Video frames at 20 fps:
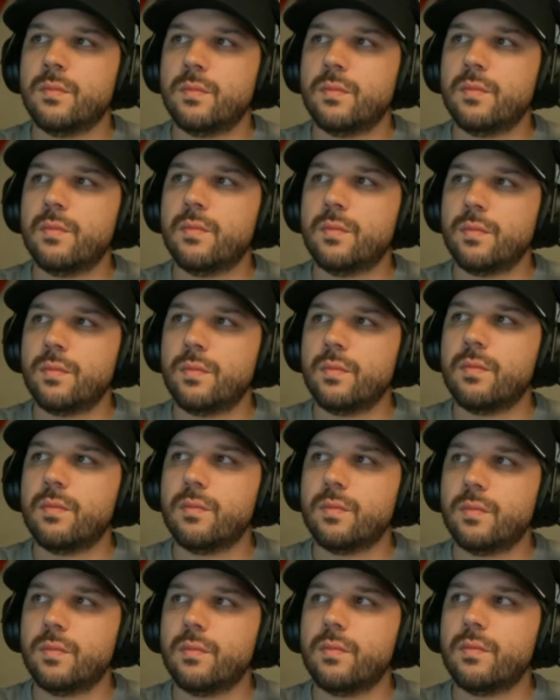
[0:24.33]

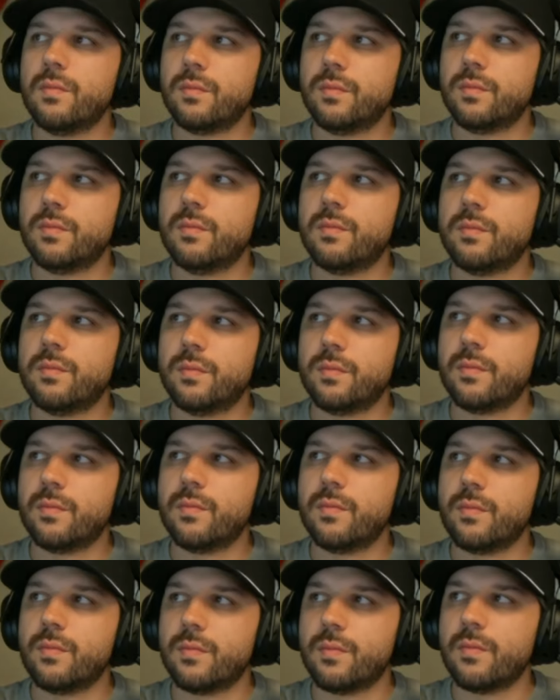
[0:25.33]

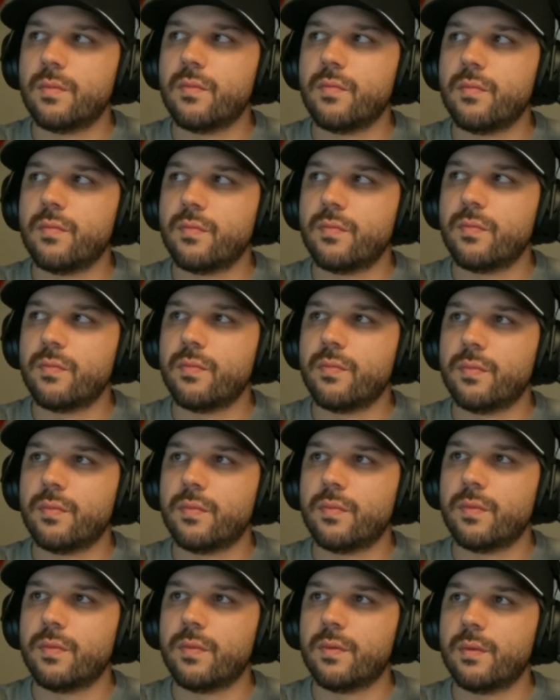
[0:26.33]

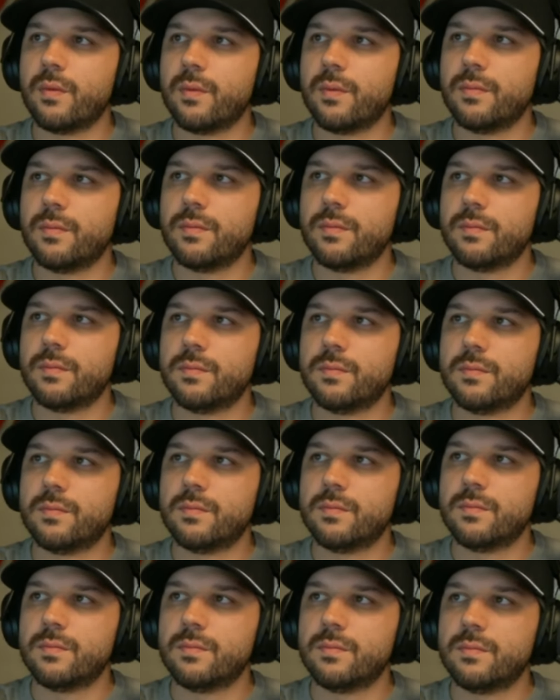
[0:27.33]

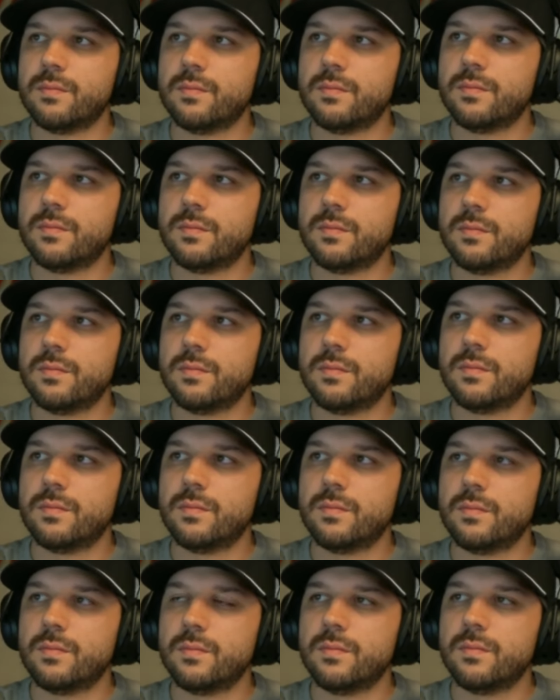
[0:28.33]

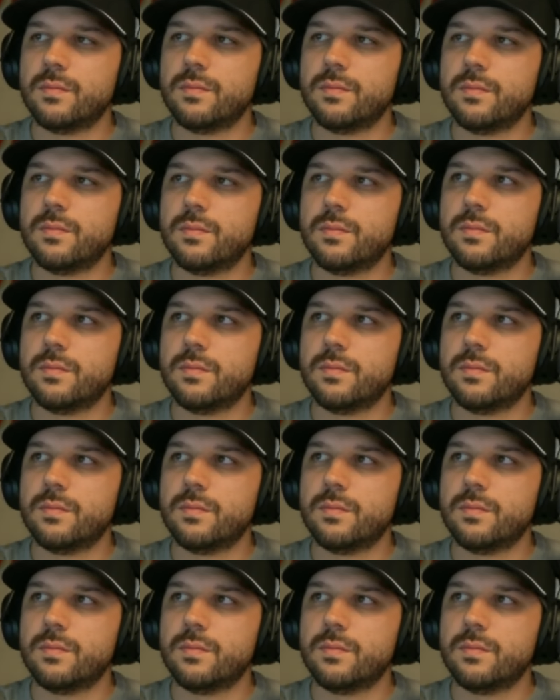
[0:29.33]
This person isn't speaking.